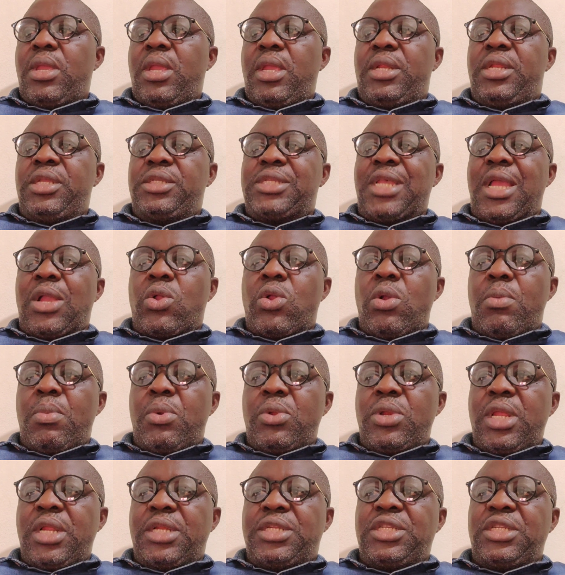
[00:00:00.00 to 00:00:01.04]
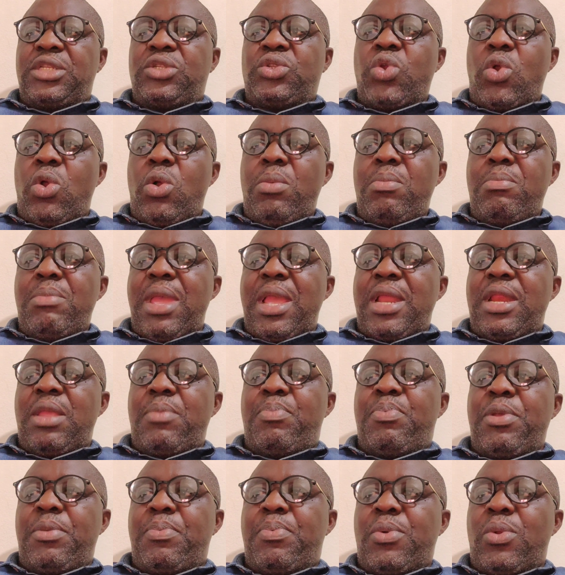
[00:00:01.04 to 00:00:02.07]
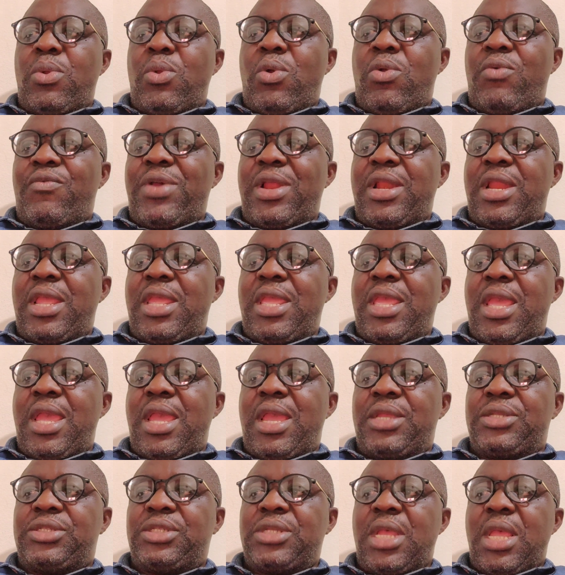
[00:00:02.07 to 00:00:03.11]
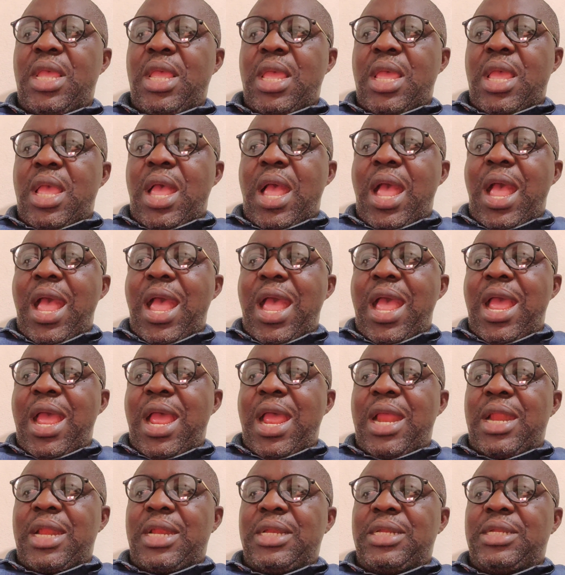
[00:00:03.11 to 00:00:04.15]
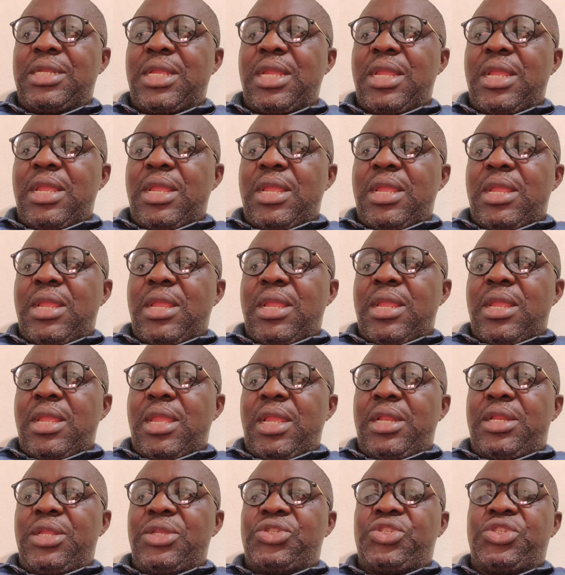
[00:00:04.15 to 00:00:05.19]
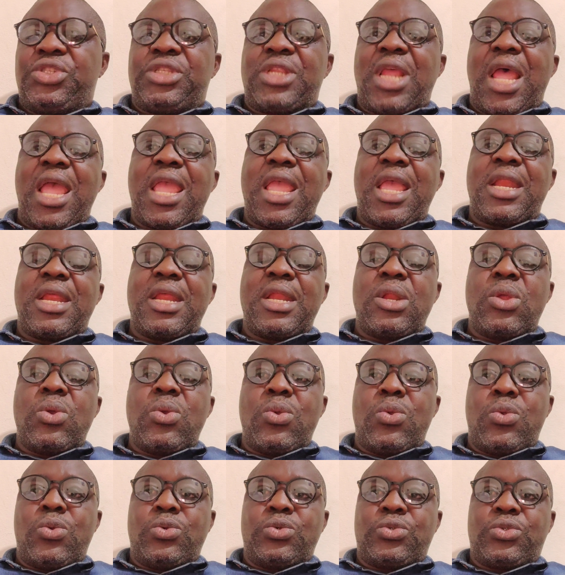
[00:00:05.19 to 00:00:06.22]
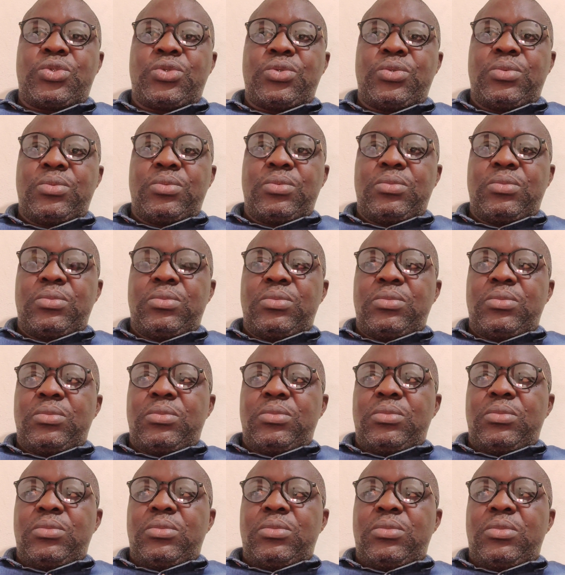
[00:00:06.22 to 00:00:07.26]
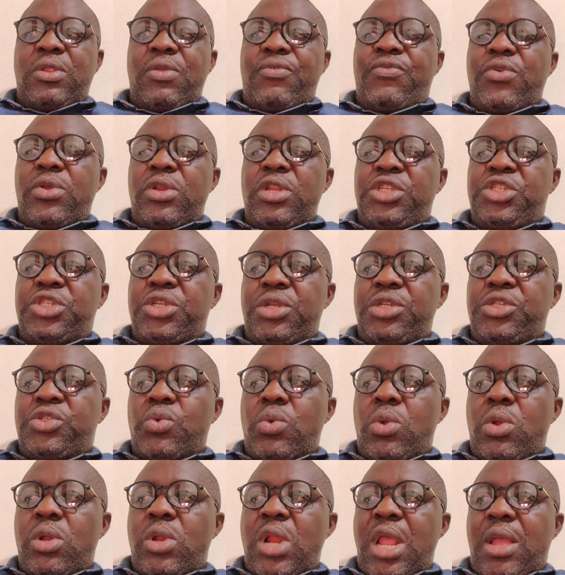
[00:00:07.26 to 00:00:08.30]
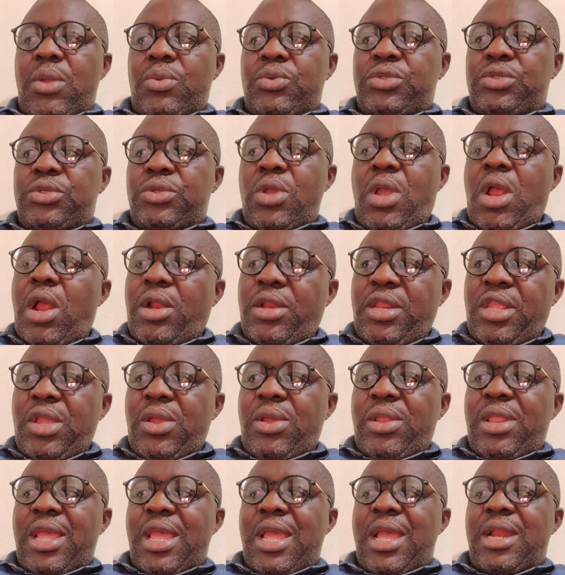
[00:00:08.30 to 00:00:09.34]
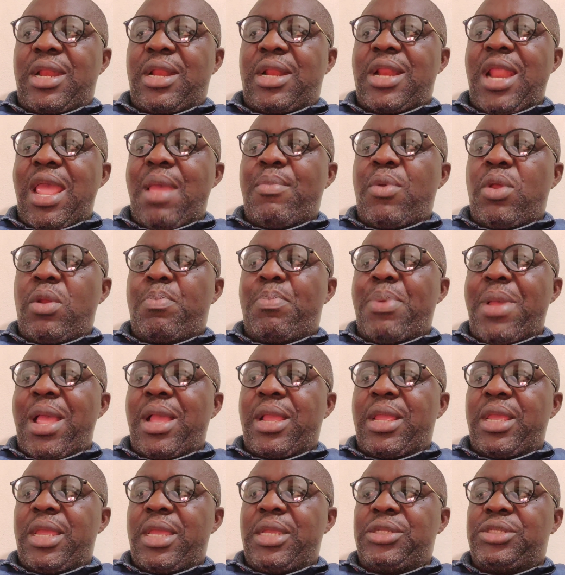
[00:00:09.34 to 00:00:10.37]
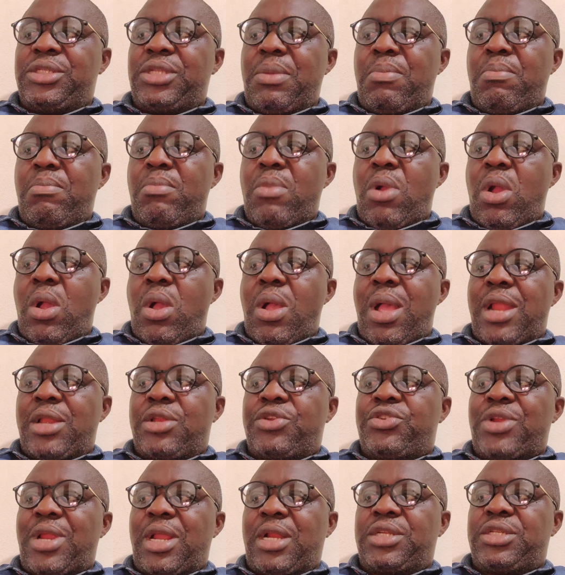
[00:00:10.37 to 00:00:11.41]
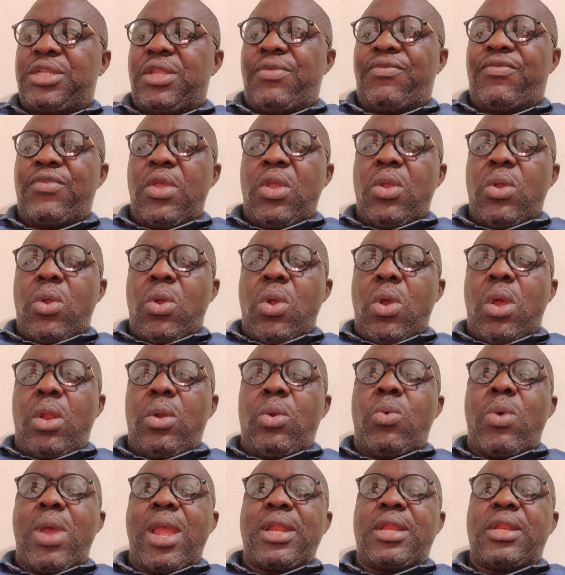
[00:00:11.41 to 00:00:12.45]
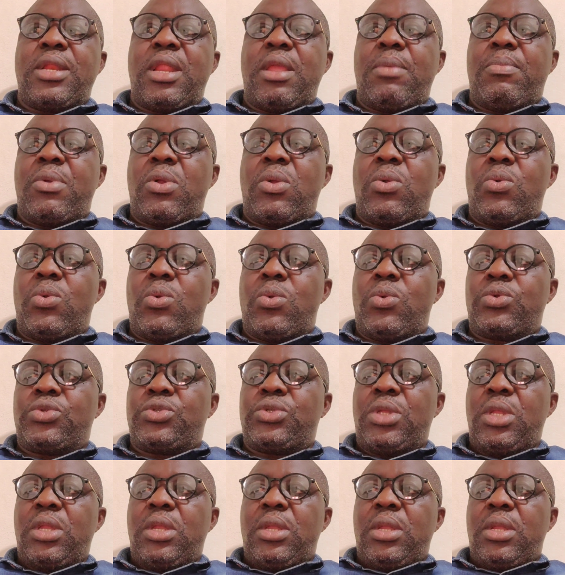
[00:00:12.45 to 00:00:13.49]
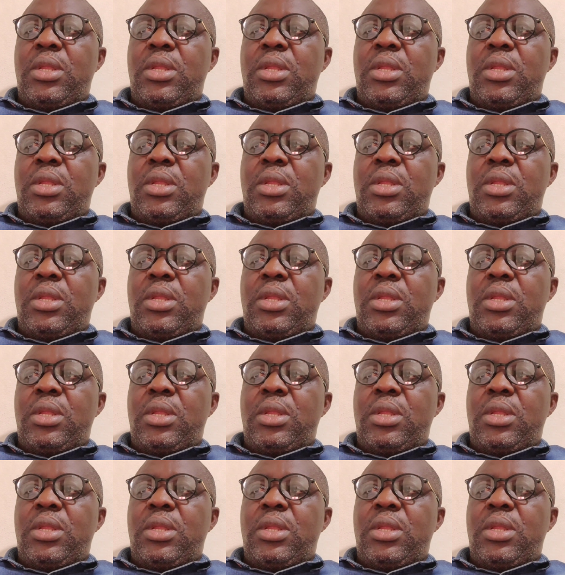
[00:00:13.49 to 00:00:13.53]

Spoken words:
It is accommodated too many people over the years, and it is tired and old. The furniture is worn out. On the other hand, Claiborne Park is a more attractive, all-white neighborhood.